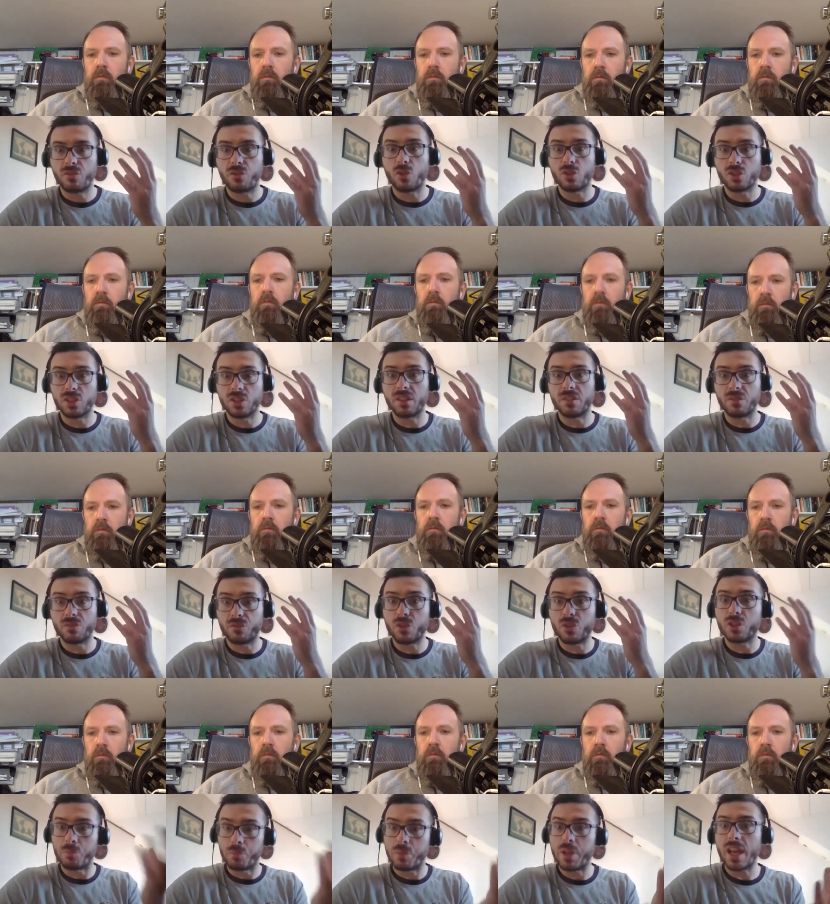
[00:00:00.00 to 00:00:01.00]
Speaker 1: for
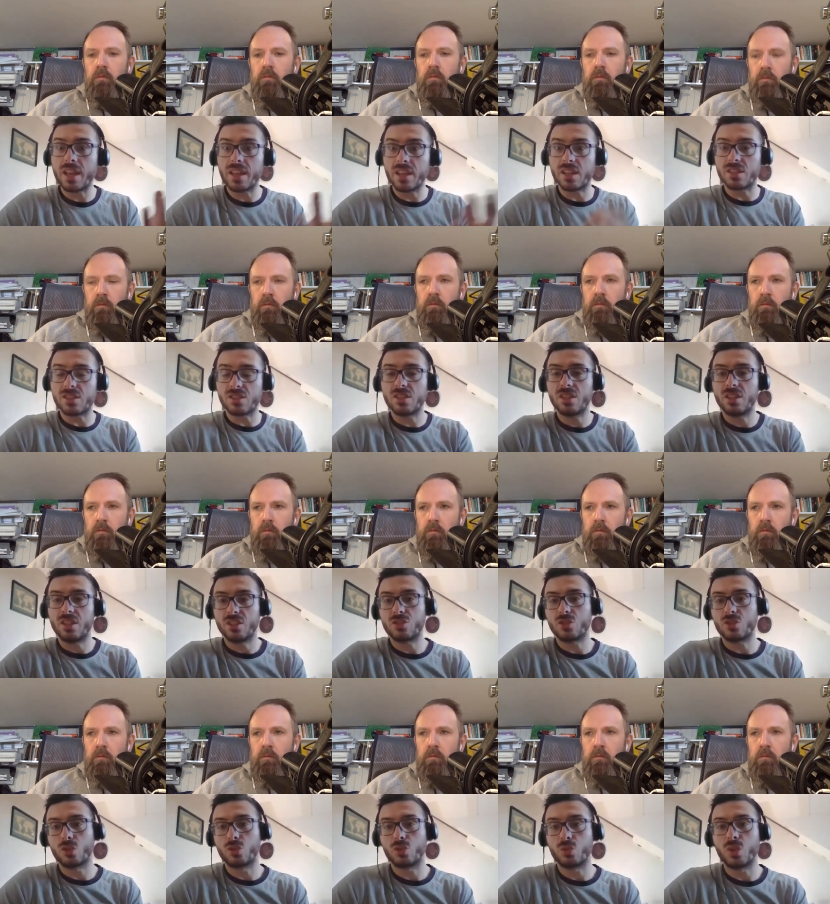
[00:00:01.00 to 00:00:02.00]
the players?
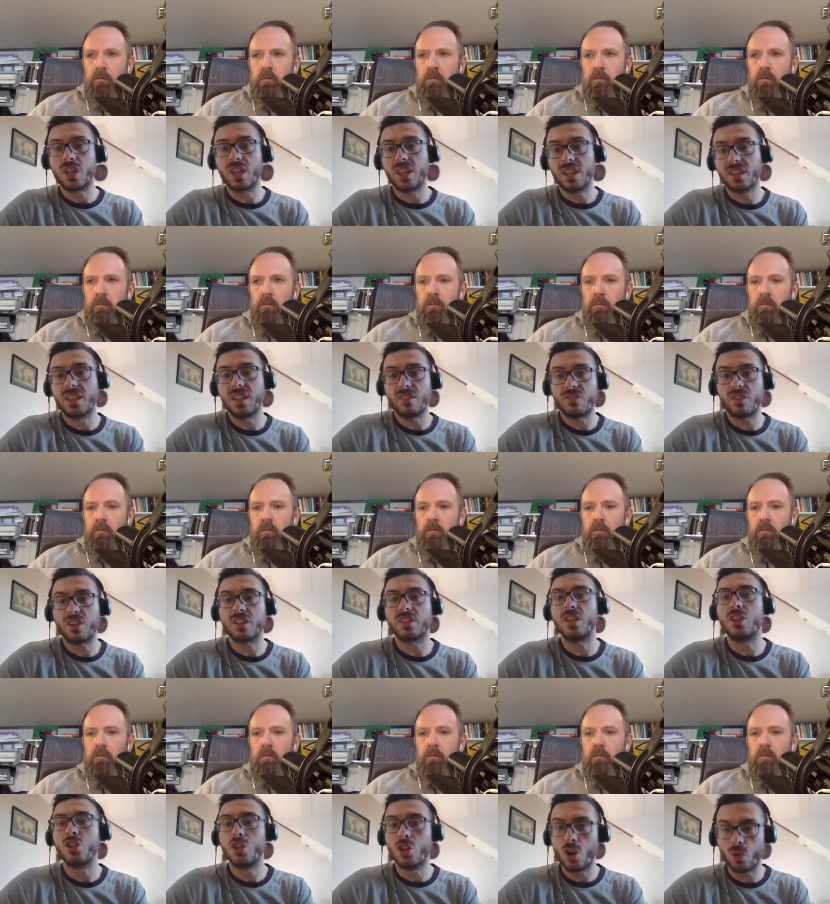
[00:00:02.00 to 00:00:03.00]
So to give her
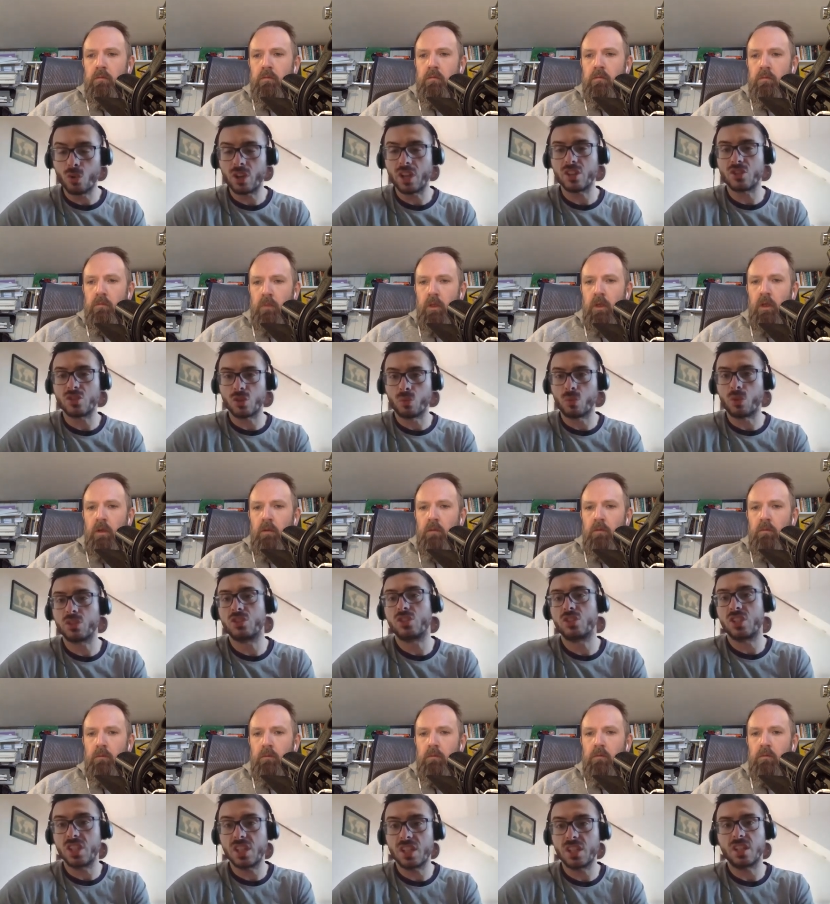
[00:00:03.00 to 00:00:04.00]
the knowledge of what
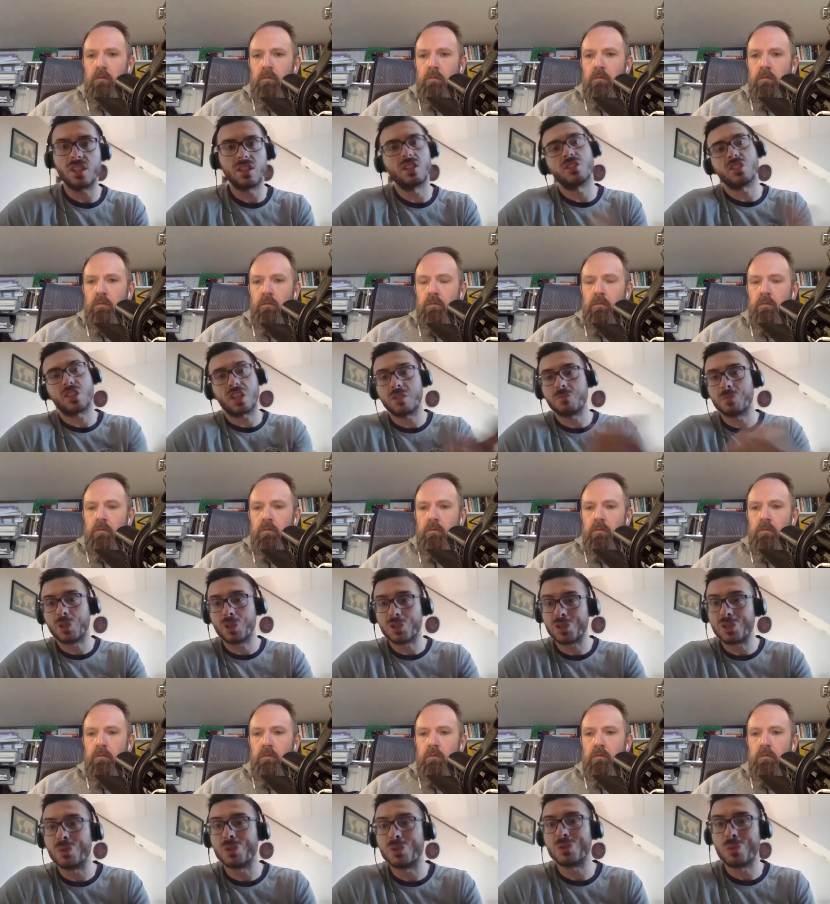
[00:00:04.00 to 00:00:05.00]
she, in this case,
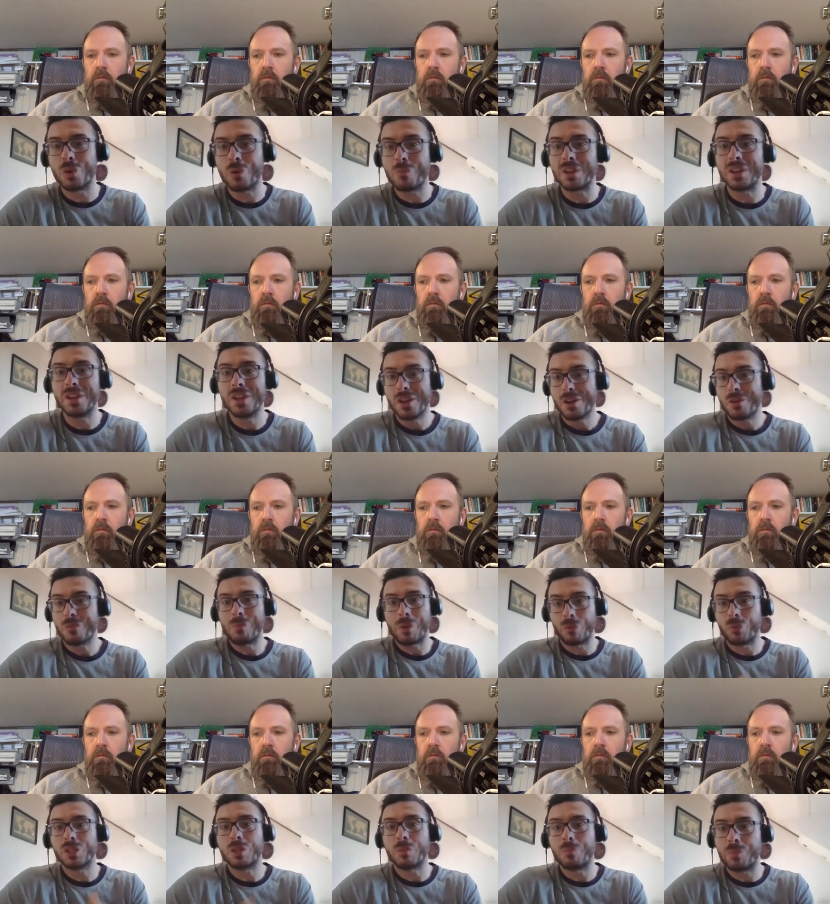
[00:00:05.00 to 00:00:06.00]
because she was a woman,
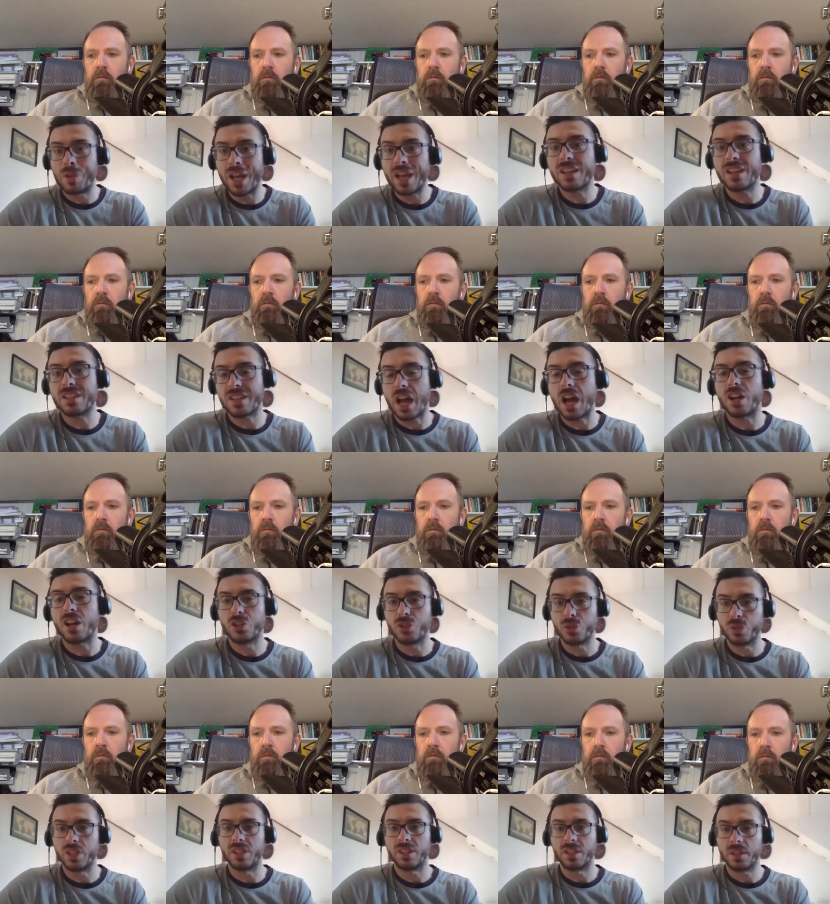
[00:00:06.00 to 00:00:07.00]
but what the players are
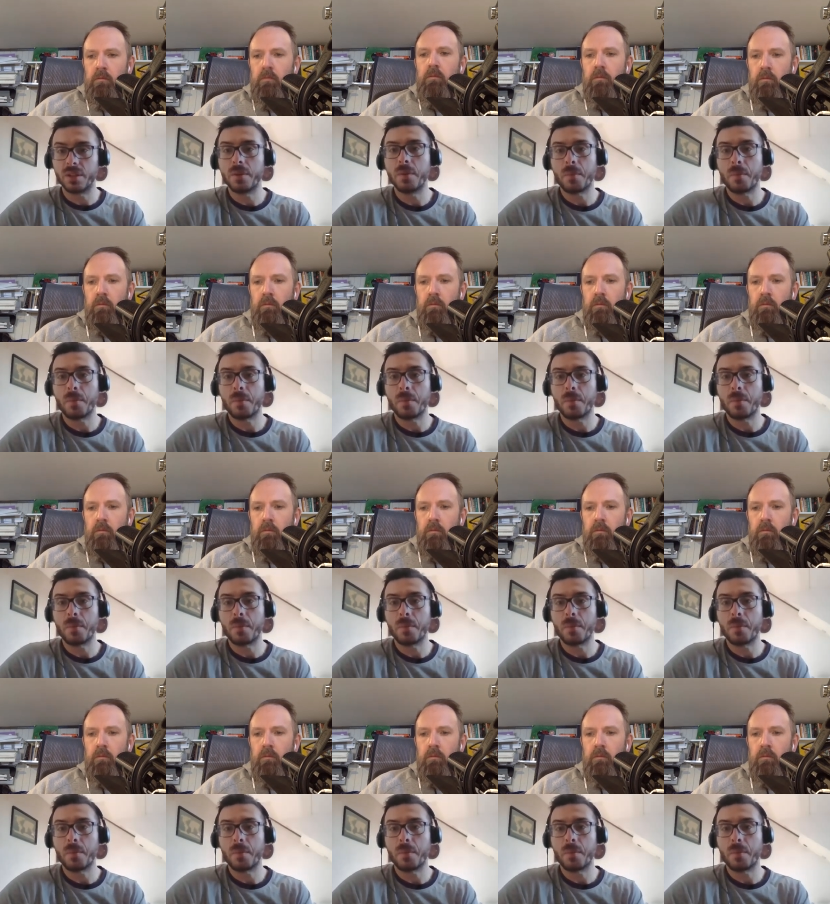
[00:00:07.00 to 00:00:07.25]
doing.